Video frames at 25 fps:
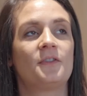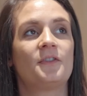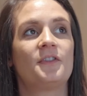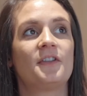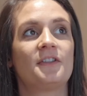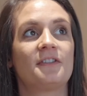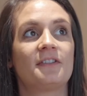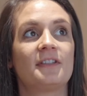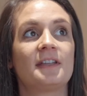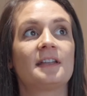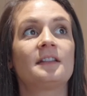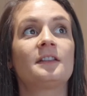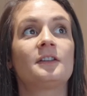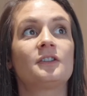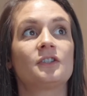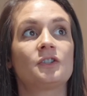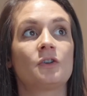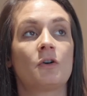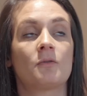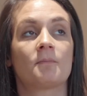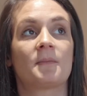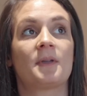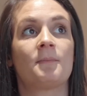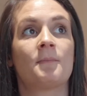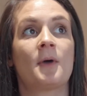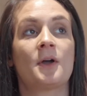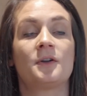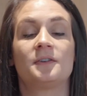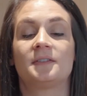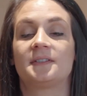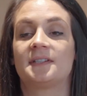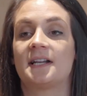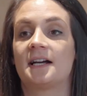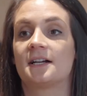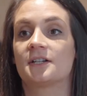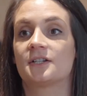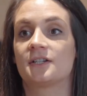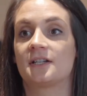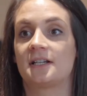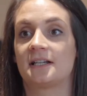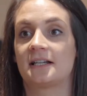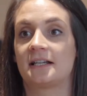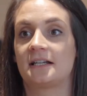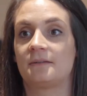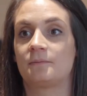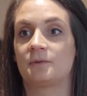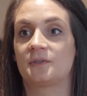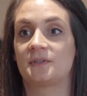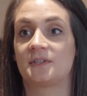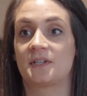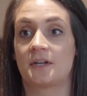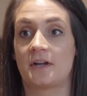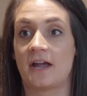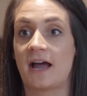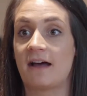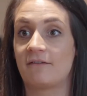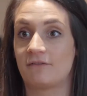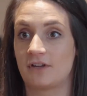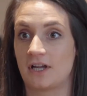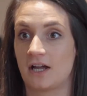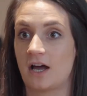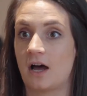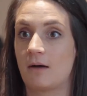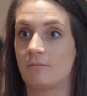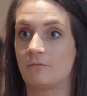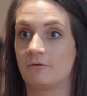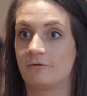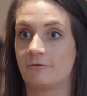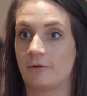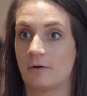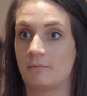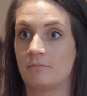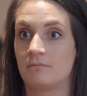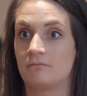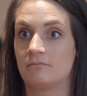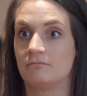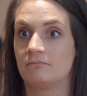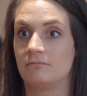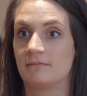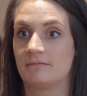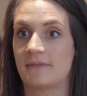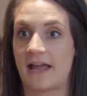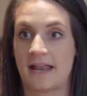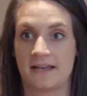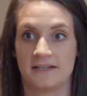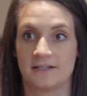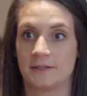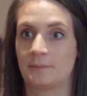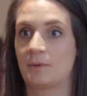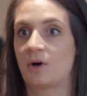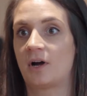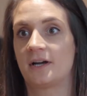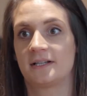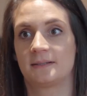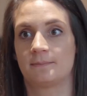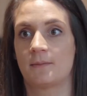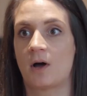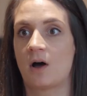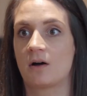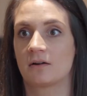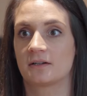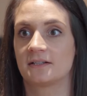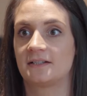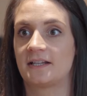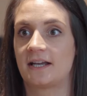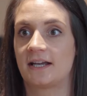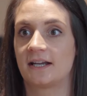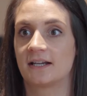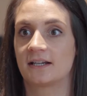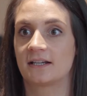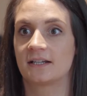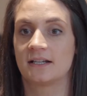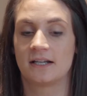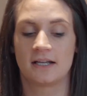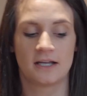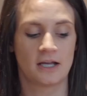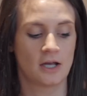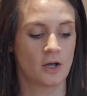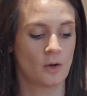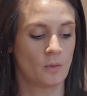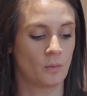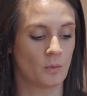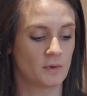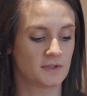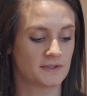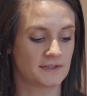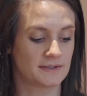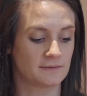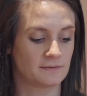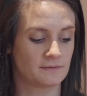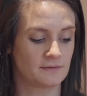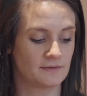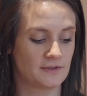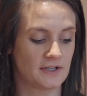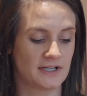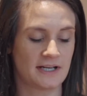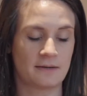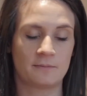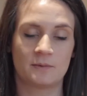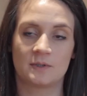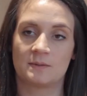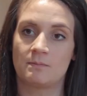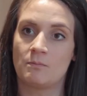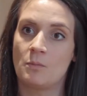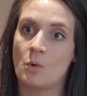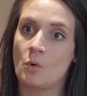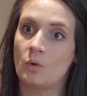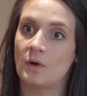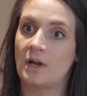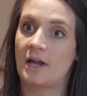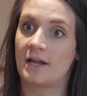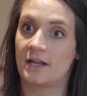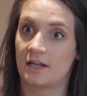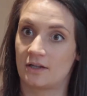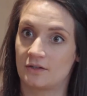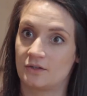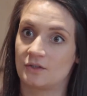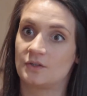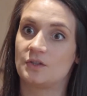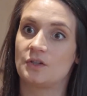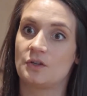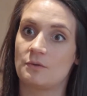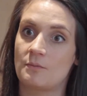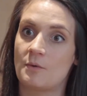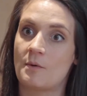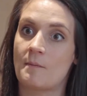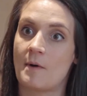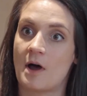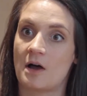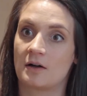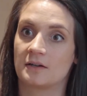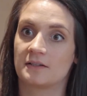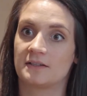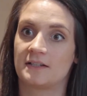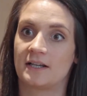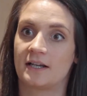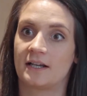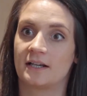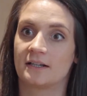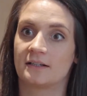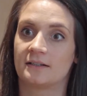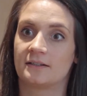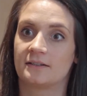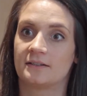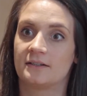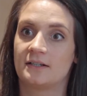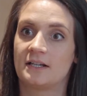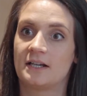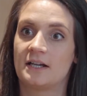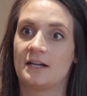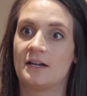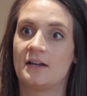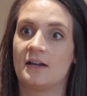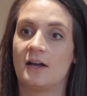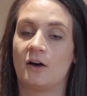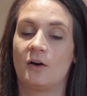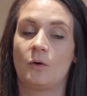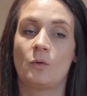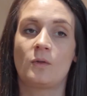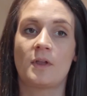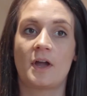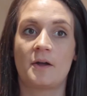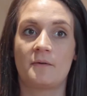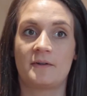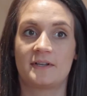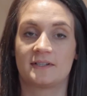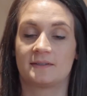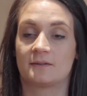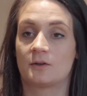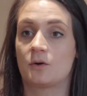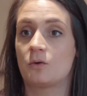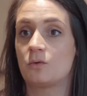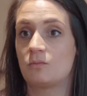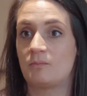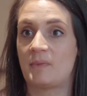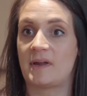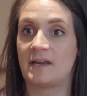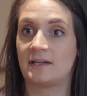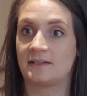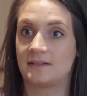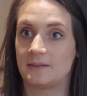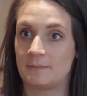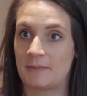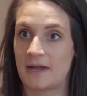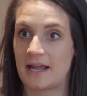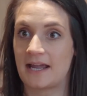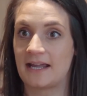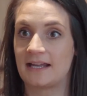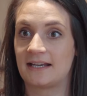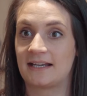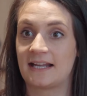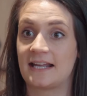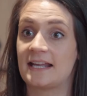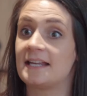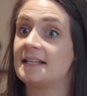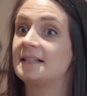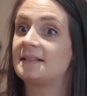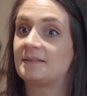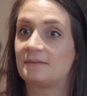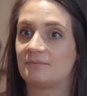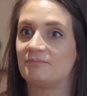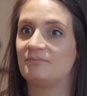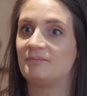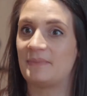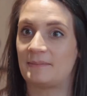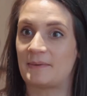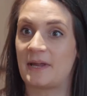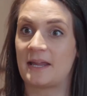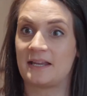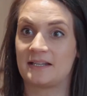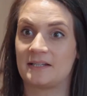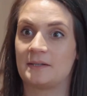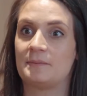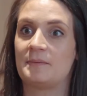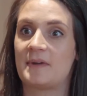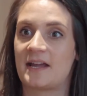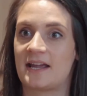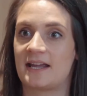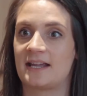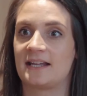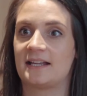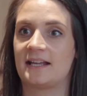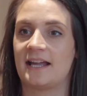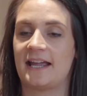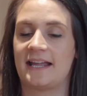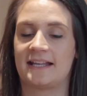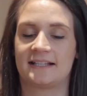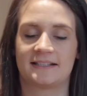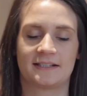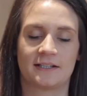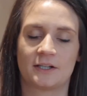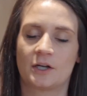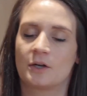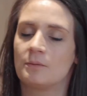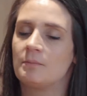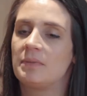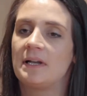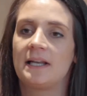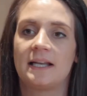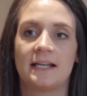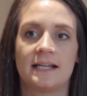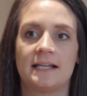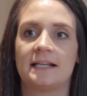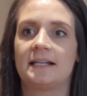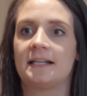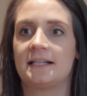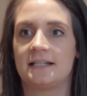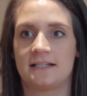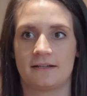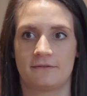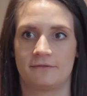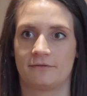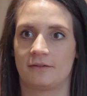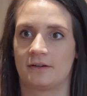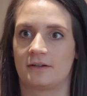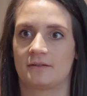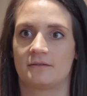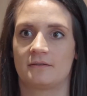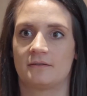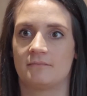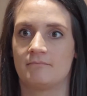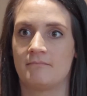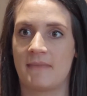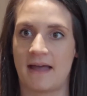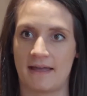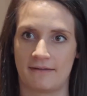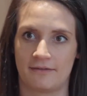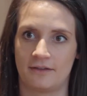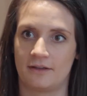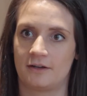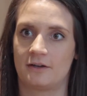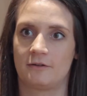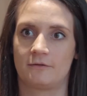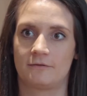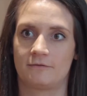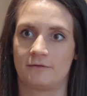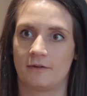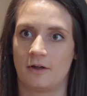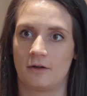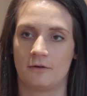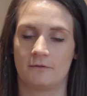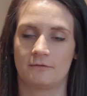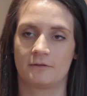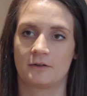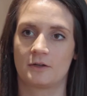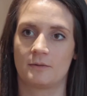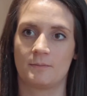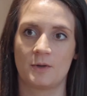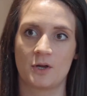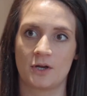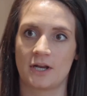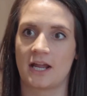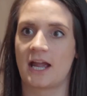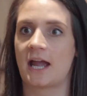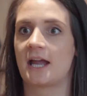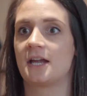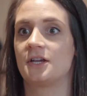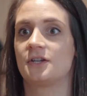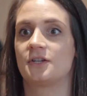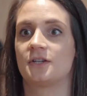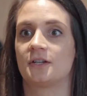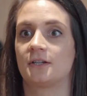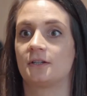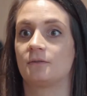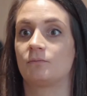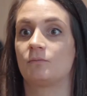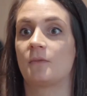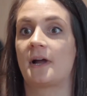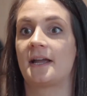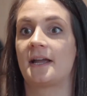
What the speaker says: the thing that shocked me most actually was, so having come from enterprise marketing, was that it was more like consumer marketing. Although it's called B2B, and it is B2B, it's a completely different method of communication and